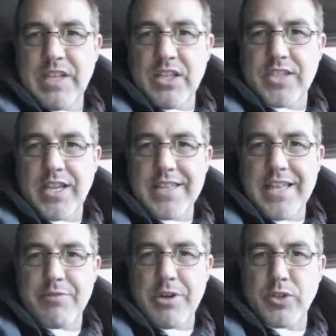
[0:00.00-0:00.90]
Looks like I got
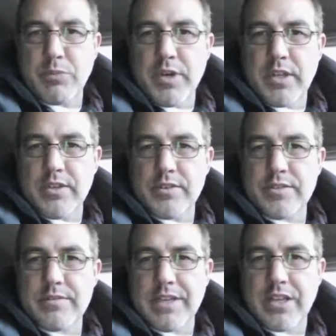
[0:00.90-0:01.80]
that threshold pretty
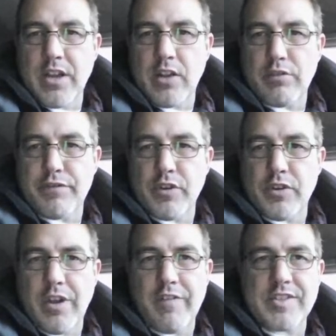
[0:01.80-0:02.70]
close. Could have gone a little
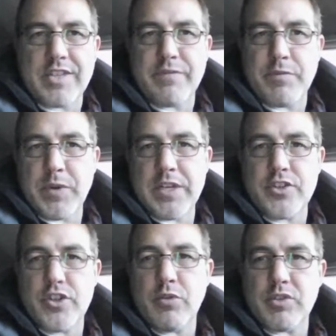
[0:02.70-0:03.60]
further. Obviously, from 3
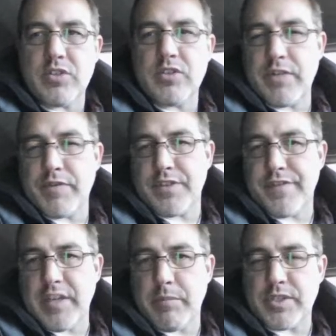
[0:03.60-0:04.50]
to 2 is different to
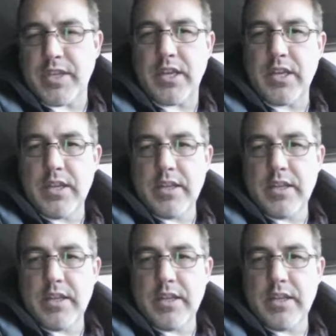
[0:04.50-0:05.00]
50%.